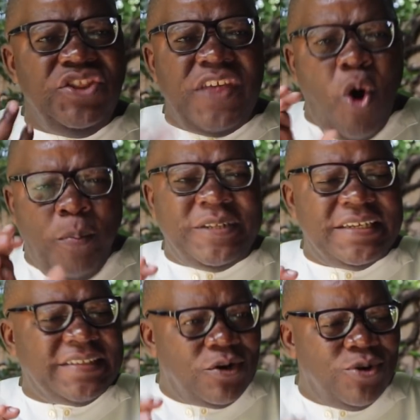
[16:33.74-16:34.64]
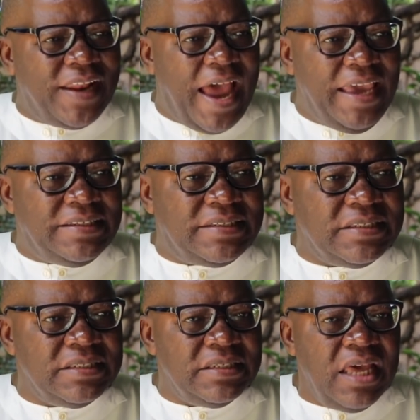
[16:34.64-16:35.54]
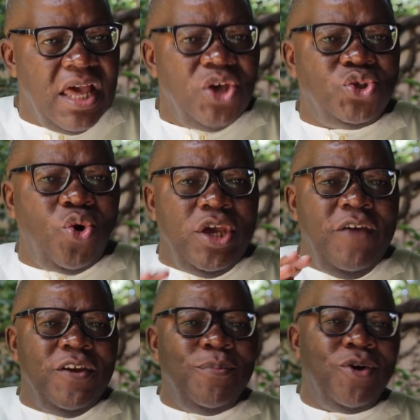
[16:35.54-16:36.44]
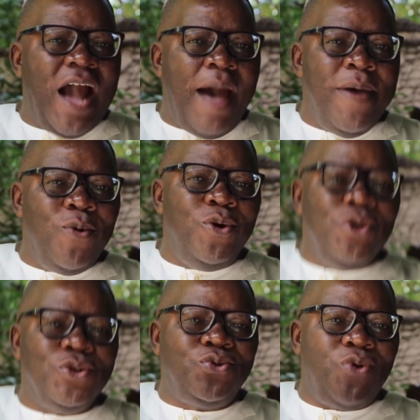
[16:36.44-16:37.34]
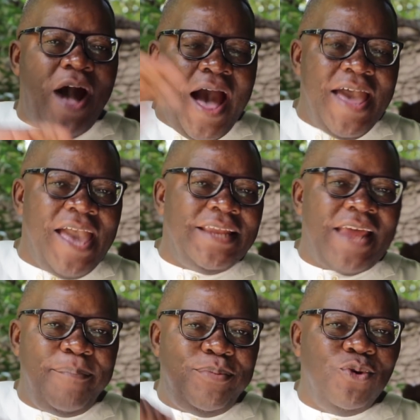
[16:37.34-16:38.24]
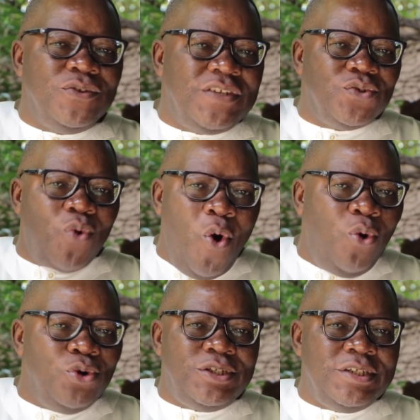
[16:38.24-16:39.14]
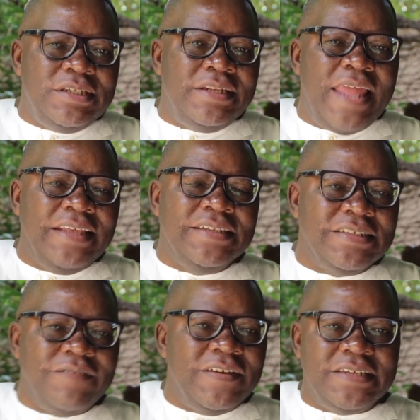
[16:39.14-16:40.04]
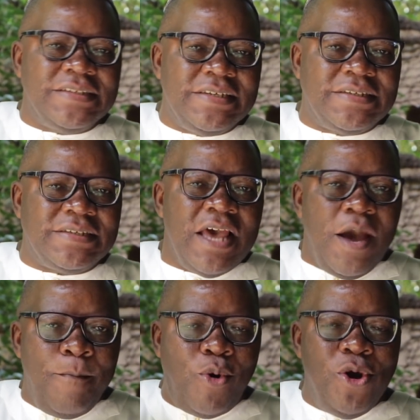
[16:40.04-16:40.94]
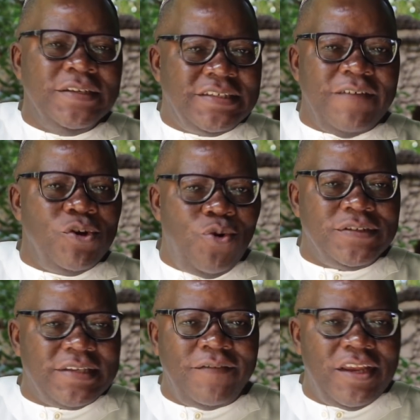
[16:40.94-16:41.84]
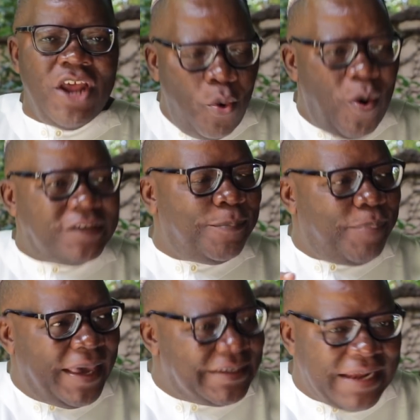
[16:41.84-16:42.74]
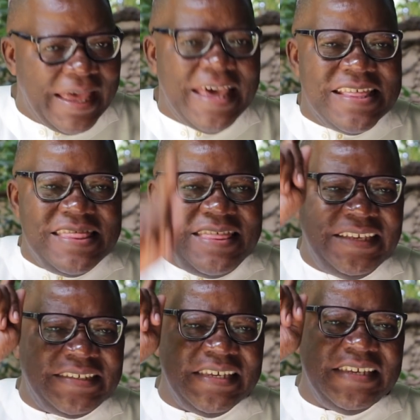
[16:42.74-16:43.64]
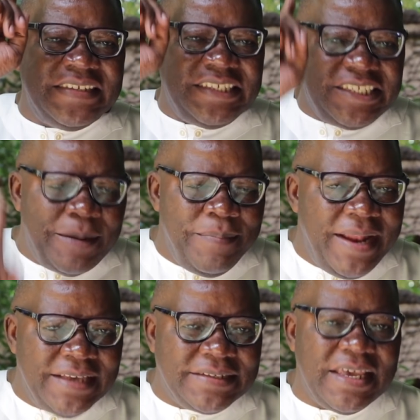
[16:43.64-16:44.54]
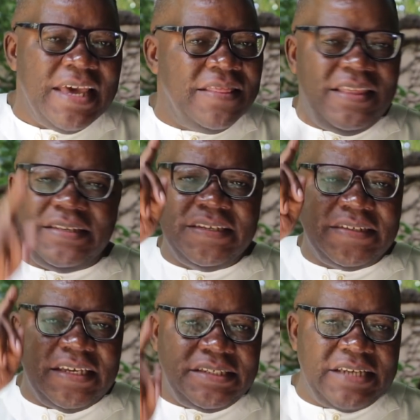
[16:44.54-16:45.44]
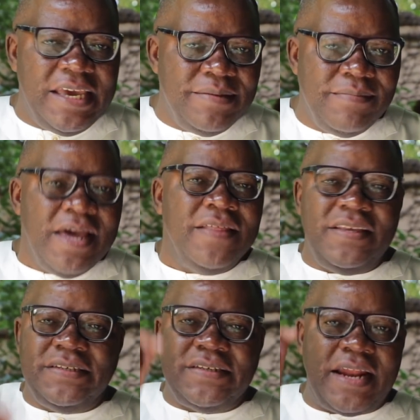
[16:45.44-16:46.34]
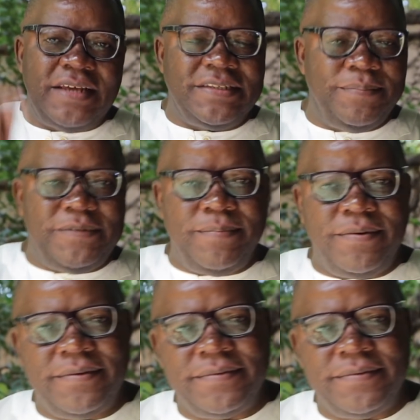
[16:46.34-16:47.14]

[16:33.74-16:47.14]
The optics are not right. And so even Mugabe, who used to hire and abuse his old 1976 Boeing 707, was better. This is shameless. This is a shame. This is unacceptable.